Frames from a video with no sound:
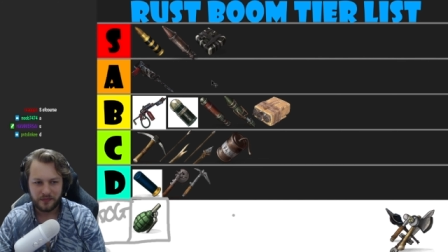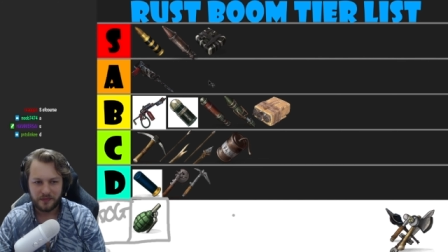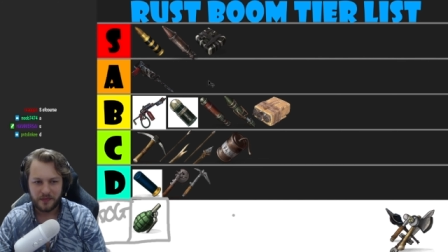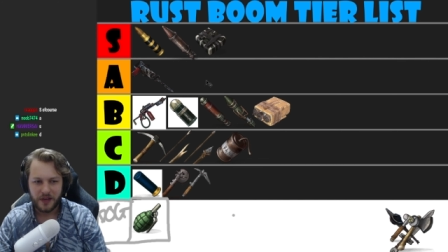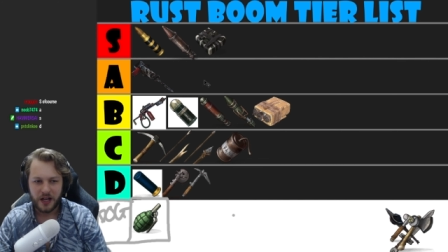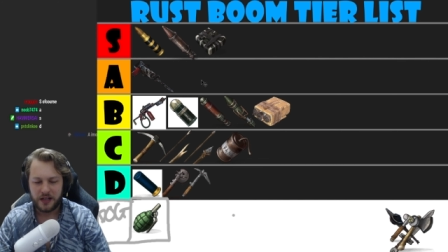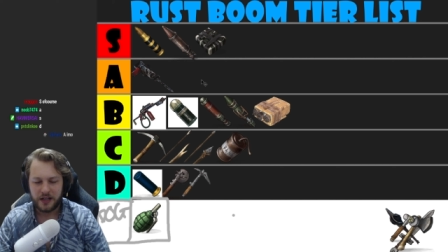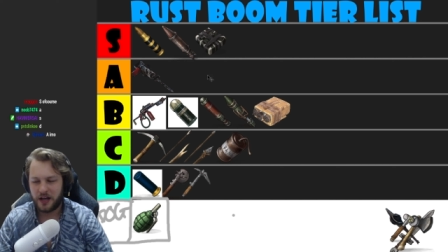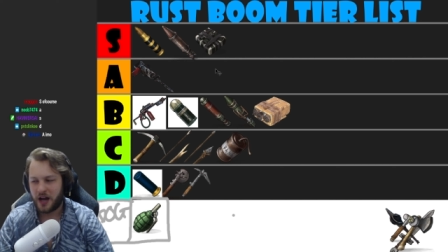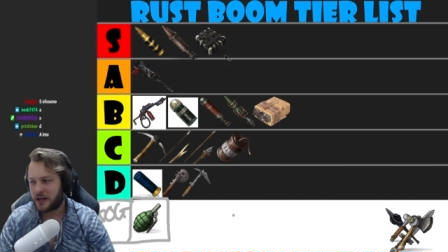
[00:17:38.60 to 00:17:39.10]

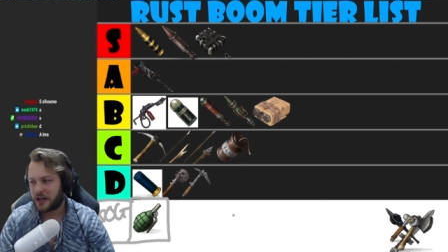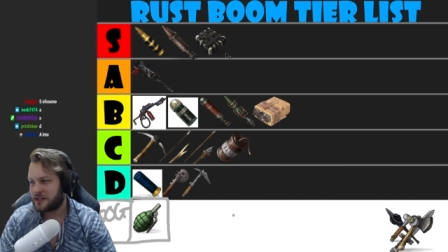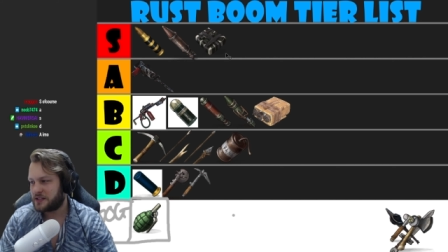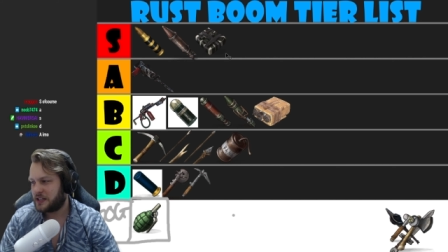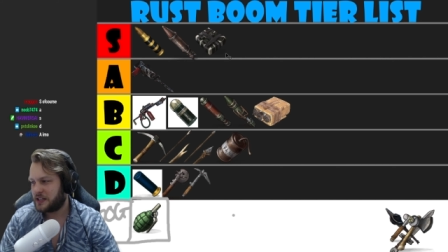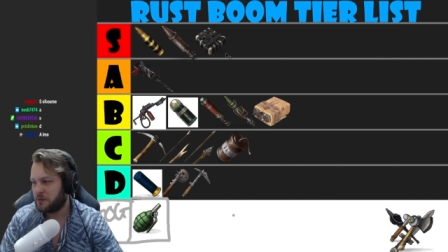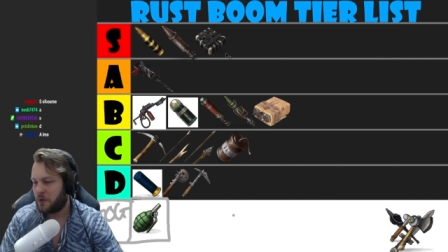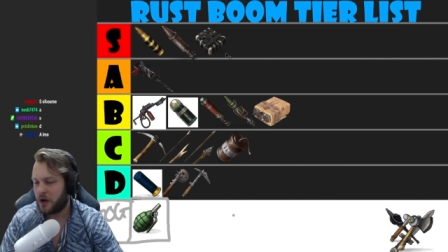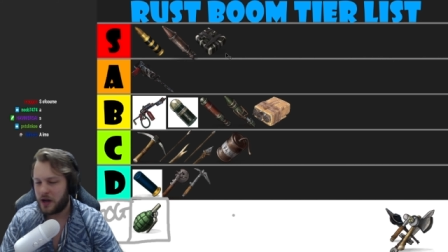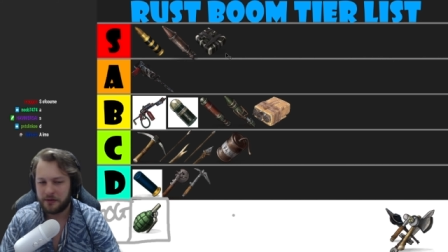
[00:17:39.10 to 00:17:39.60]
Like, I could
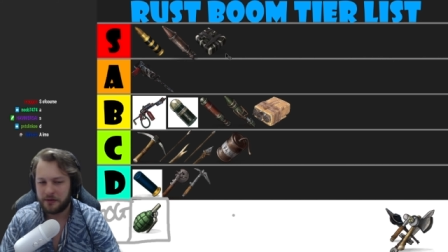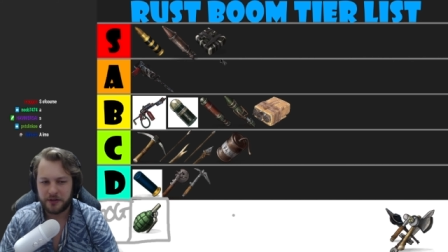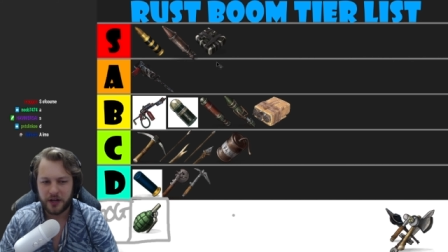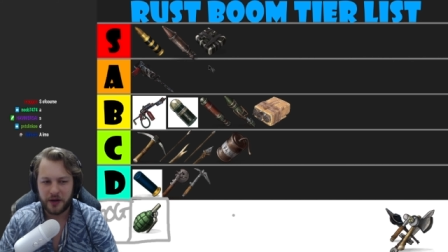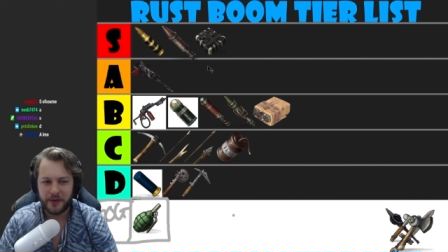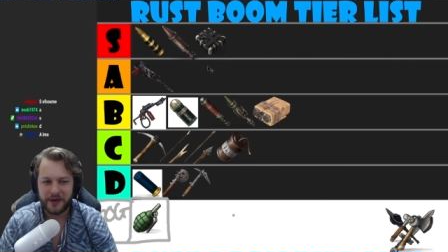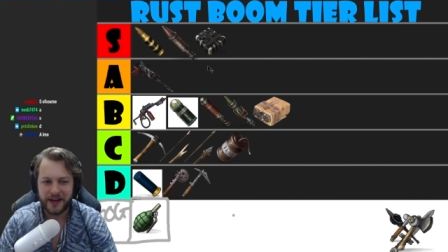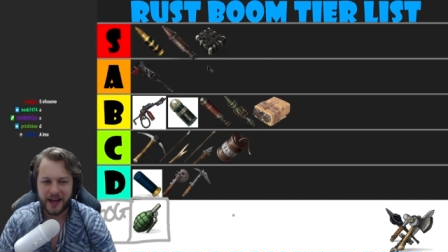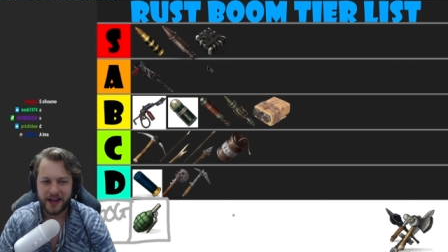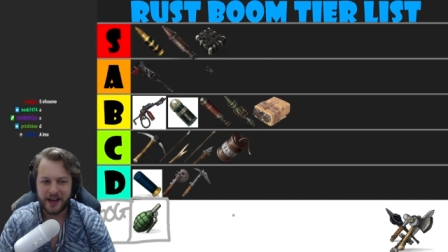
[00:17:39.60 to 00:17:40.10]
see why it would go
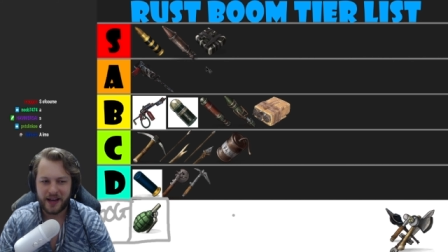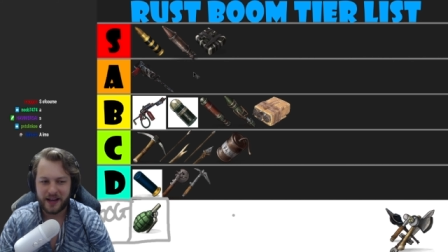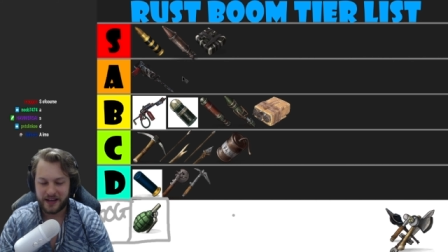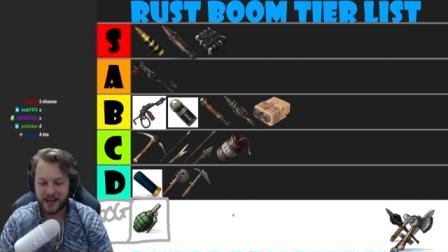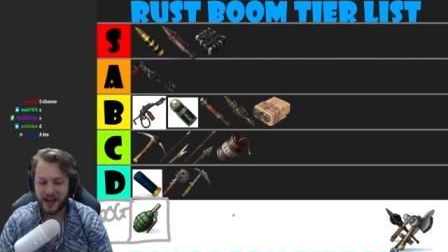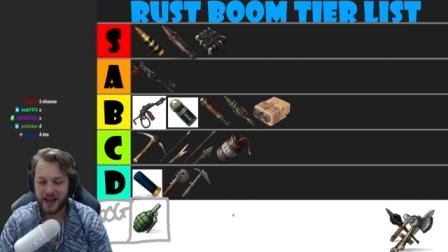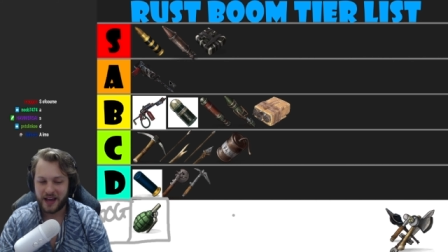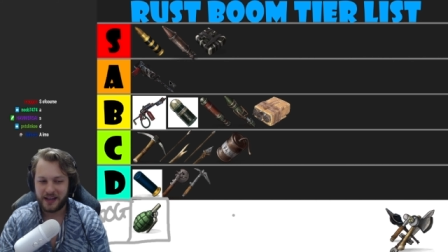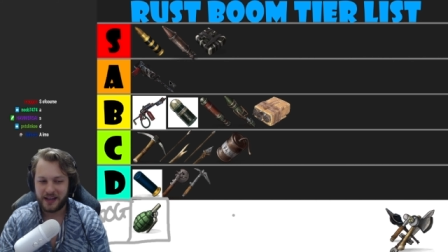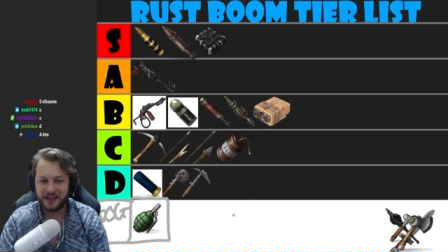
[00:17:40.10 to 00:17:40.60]
in
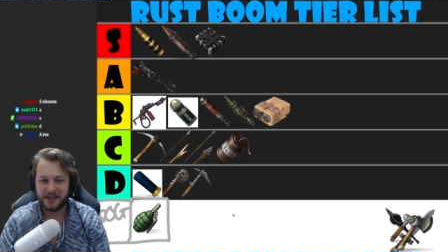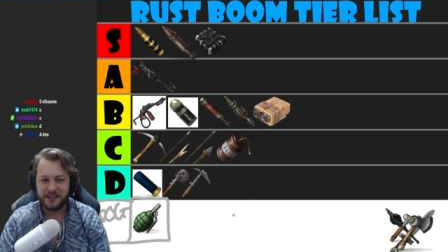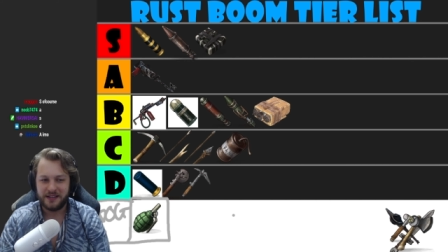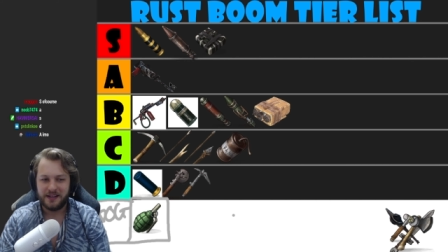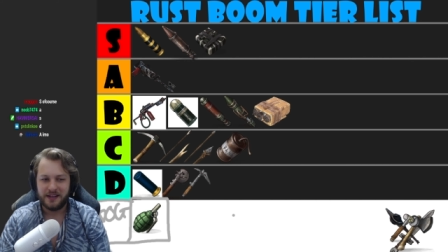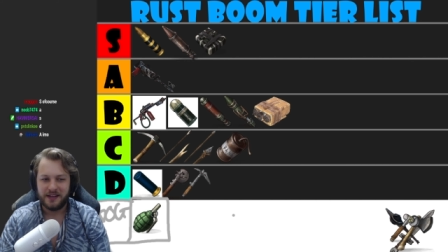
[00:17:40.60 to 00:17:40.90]
A,